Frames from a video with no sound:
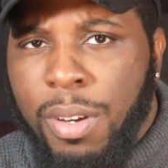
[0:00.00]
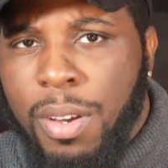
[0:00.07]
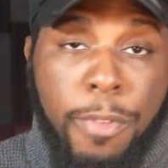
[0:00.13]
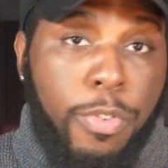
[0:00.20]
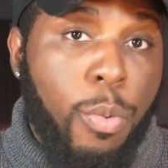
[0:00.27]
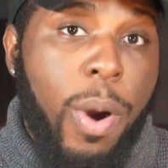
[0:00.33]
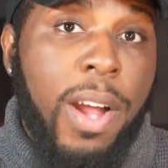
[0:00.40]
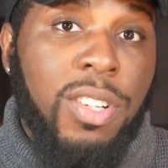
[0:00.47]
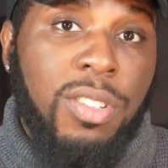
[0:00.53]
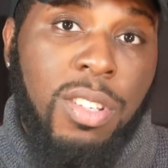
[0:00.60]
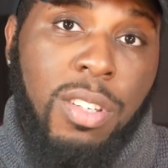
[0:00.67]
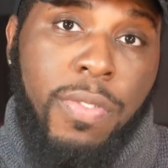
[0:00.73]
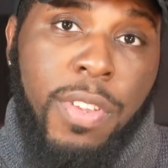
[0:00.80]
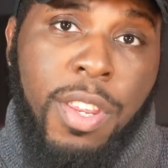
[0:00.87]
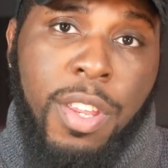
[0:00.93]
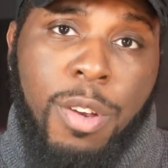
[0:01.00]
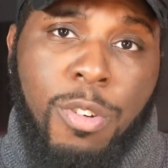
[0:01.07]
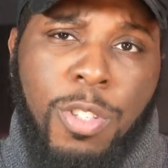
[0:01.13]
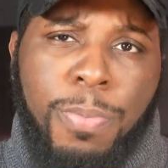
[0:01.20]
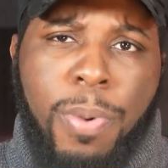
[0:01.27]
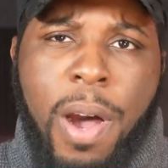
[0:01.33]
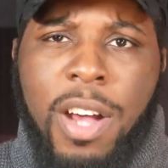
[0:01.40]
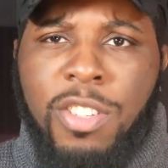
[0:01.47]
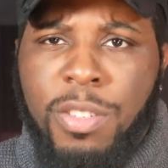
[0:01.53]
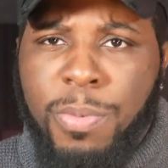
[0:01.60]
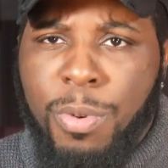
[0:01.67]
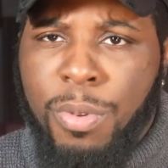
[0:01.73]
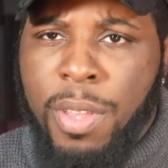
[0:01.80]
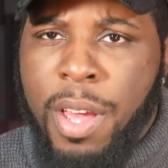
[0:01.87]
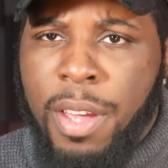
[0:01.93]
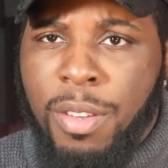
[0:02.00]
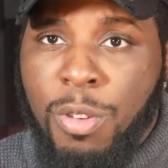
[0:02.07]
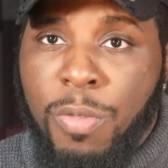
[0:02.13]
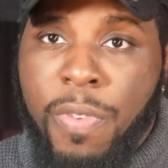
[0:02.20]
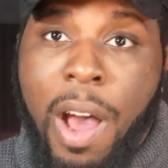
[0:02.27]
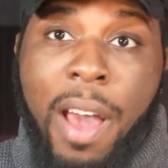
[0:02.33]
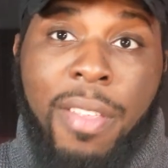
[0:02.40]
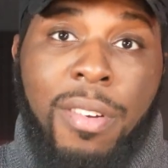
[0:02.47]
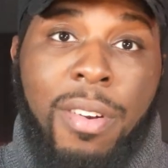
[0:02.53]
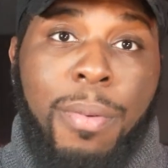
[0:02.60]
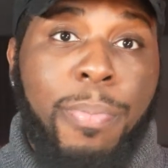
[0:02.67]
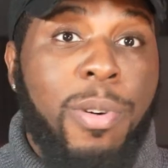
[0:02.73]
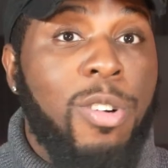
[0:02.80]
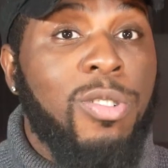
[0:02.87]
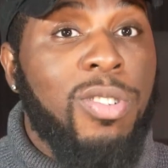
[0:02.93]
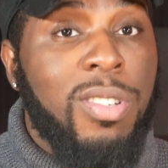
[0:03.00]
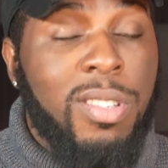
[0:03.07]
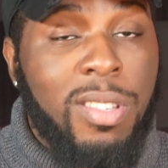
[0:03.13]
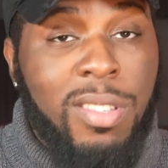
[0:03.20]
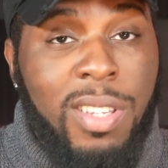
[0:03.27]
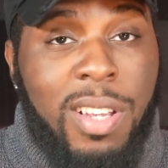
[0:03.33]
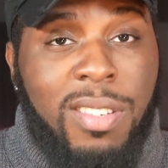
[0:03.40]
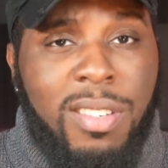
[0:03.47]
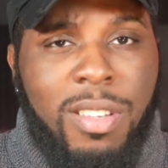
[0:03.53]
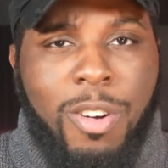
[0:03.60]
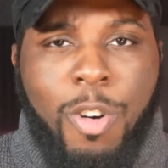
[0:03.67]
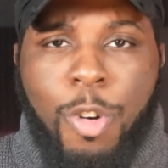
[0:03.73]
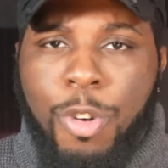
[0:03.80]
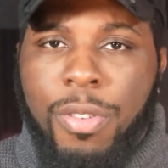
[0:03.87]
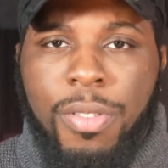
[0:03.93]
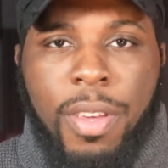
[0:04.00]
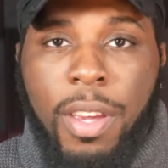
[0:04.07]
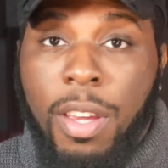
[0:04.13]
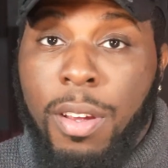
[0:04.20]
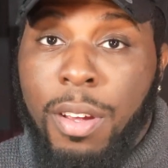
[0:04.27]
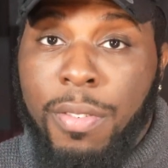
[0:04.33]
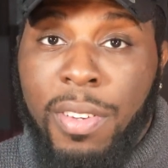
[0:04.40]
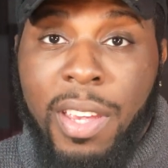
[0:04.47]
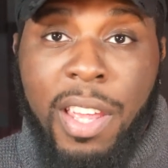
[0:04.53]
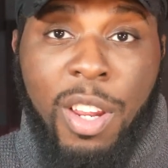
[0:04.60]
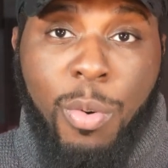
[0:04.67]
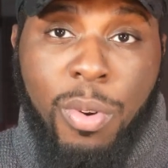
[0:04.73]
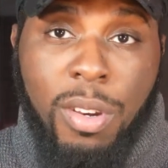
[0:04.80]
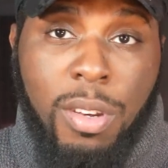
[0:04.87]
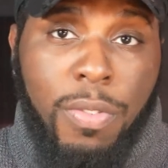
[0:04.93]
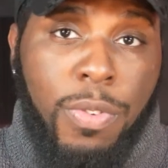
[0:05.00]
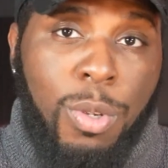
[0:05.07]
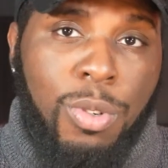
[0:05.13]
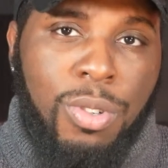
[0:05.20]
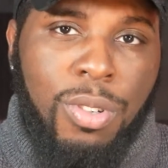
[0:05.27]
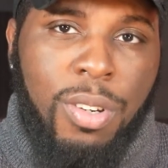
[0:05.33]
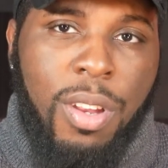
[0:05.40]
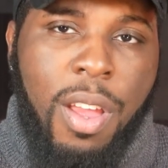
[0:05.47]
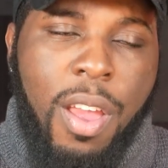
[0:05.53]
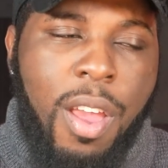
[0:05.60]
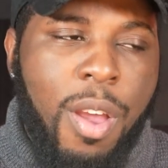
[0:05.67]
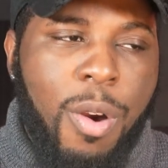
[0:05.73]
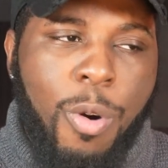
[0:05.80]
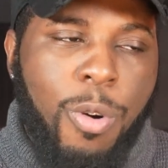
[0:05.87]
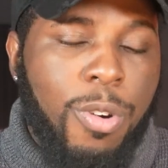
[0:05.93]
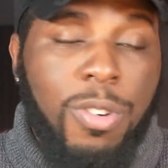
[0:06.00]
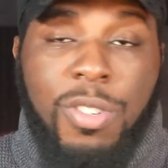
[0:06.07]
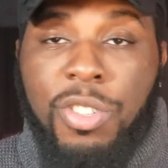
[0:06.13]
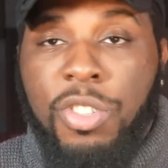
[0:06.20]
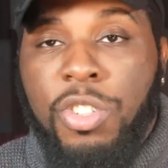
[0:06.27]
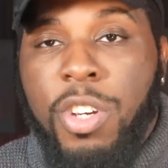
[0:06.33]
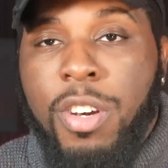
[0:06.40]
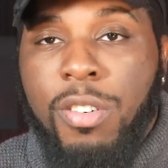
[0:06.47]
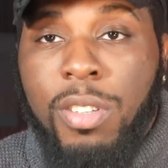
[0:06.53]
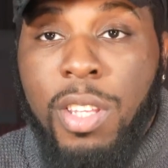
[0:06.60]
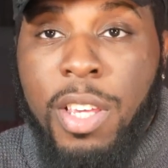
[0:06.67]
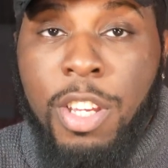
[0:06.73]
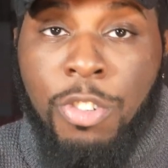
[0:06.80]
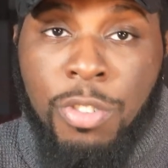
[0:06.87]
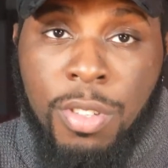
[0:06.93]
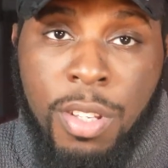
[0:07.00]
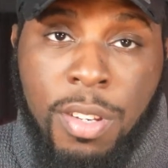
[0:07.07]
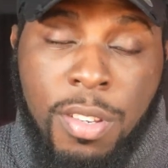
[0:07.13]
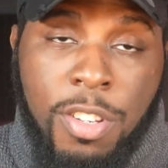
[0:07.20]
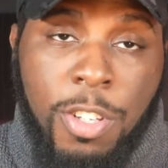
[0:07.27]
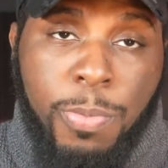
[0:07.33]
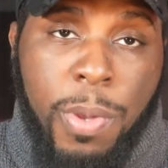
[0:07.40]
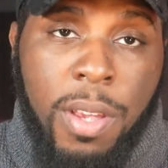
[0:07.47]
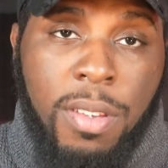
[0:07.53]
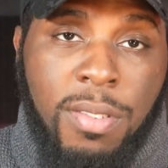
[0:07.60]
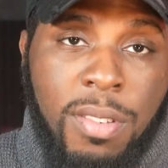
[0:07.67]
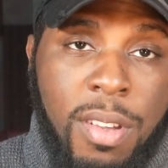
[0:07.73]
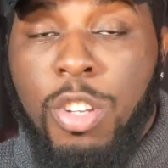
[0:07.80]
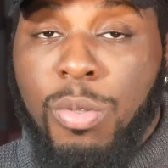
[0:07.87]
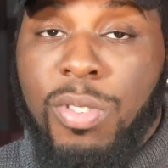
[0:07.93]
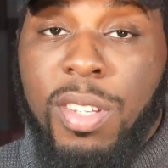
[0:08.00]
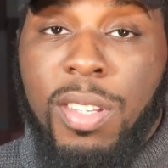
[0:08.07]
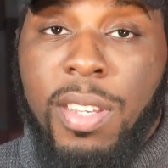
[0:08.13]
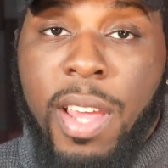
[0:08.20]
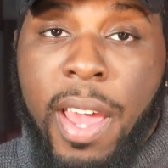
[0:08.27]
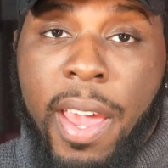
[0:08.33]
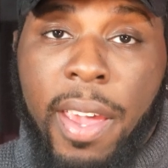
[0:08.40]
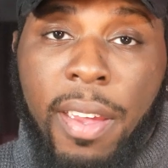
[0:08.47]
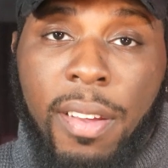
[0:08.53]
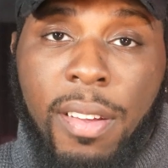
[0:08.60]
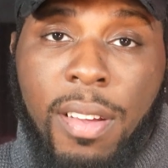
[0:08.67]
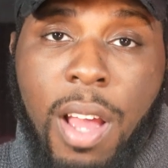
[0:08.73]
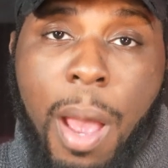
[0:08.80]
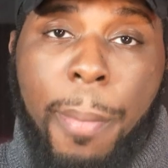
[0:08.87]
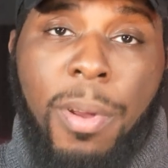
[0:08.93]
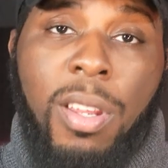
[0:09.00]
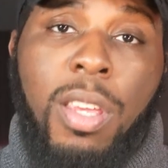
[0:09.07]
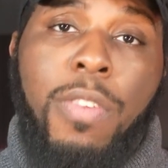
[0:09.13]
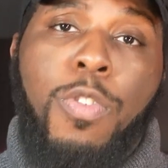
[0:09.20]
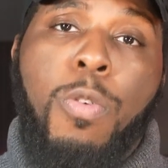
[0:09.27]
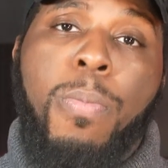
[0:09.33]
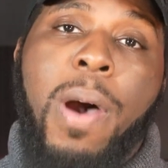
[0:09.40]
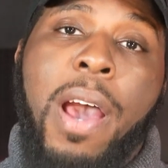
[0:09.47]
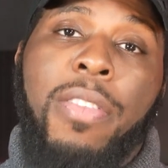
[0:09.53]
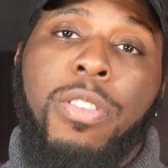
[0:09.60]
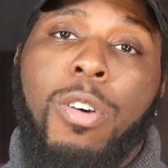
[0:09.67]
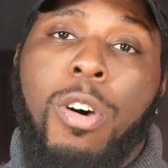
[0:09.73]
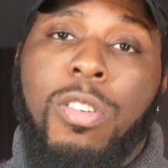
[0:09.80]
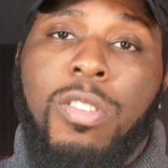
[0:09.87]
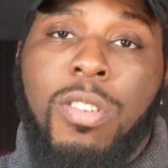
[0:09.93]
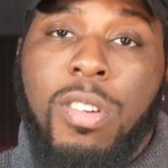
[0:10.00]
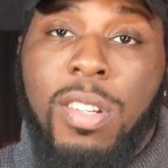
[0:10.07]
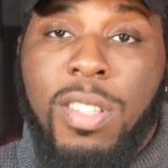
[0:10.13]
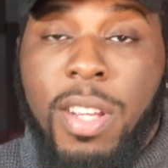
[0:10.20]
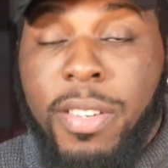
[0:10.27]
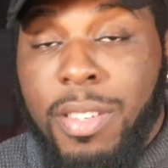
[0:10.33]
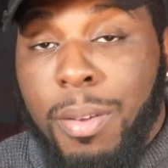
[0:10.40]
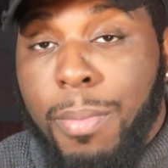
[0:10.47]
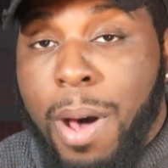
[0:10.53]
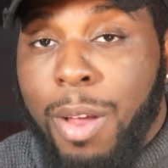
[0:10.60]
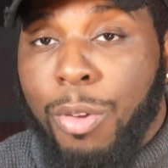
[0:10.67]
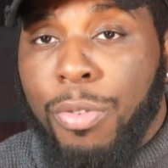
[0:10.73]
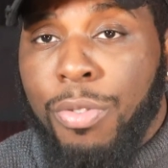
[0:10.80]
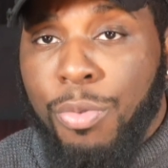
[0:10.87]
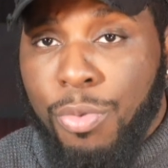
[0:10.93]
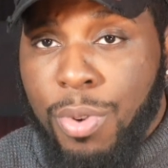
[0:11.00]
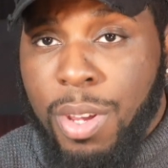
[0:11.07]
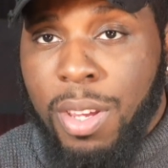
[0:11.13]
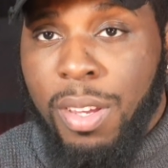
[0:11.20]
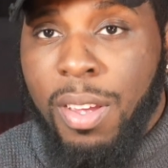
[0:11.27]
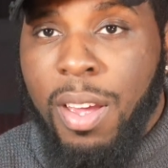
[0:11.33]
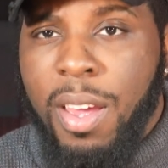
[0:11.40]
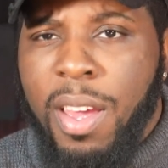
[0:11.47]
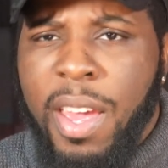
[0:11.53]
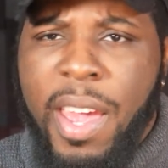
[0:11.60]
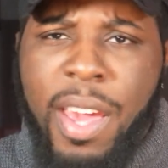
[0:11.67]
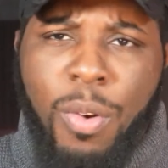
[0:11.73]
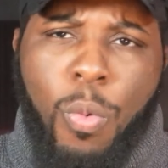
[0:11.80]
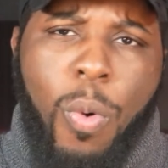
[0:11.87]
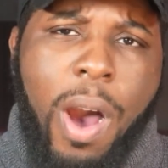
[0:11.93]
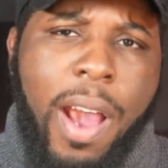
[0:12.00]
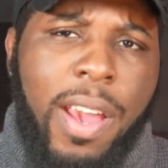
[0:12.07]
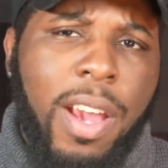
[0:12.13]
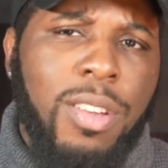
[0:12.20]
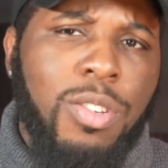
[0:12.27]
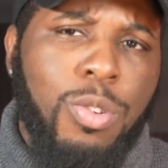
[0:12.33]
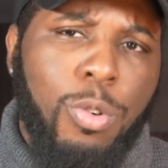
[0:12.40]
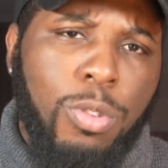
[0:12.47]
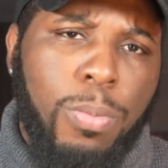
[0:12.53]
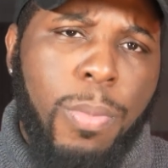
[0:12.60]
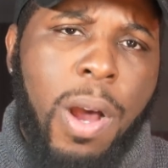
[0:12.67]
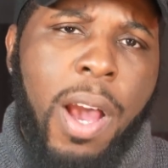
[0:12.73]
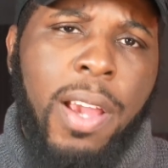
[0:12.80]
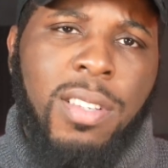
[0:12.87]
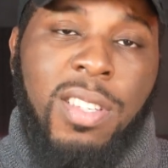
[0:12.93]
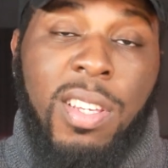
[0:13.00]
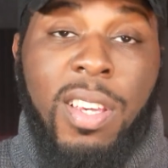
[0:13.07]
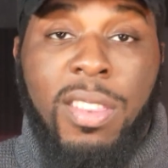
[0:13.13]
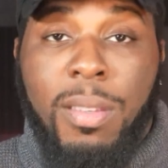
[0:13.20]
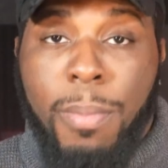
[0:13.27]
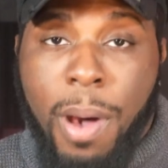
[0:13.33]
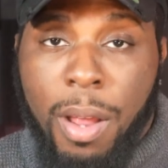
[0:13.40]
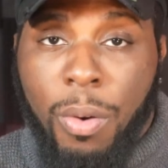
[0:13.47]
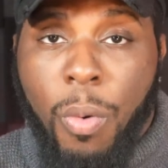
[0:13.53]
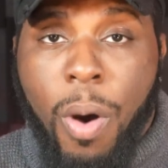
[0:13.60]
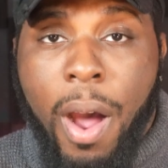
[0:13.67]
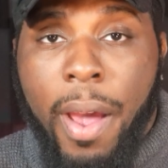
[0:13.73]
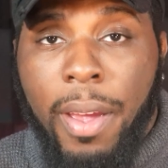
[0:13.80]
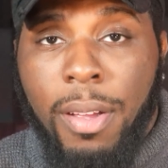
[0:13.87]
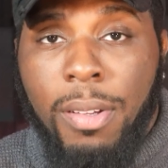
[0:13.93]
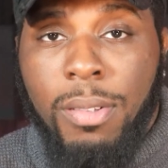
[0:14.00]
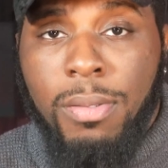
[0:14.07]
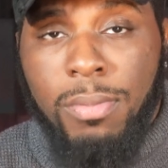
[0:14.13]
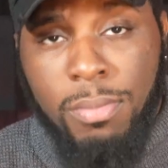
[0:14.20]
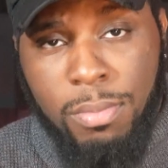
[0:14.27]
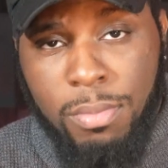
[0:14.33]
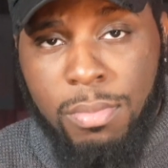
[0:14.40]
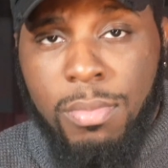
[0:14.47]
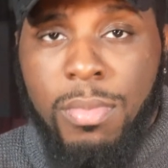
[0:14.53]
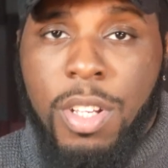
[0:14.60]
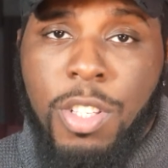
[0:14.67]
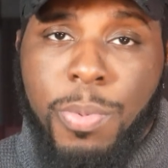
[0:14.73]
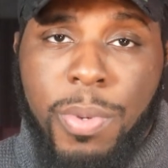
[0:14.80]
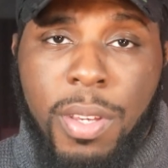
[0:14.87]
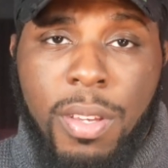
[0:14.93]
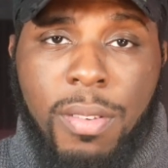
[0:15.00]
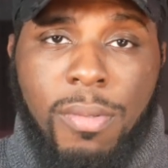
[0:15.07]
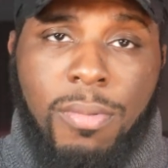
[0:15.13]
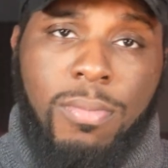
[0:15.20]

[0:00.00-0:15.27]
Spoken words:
If you're watching this video, it's possible that you've either purchased a Tesla or you're thinking of getting one in the future, or you're just generally interested in the space. So today, I'm going to give you my thoughts on the Tesla Model 3 and why I sold mine to get the Model Y. Let's begin.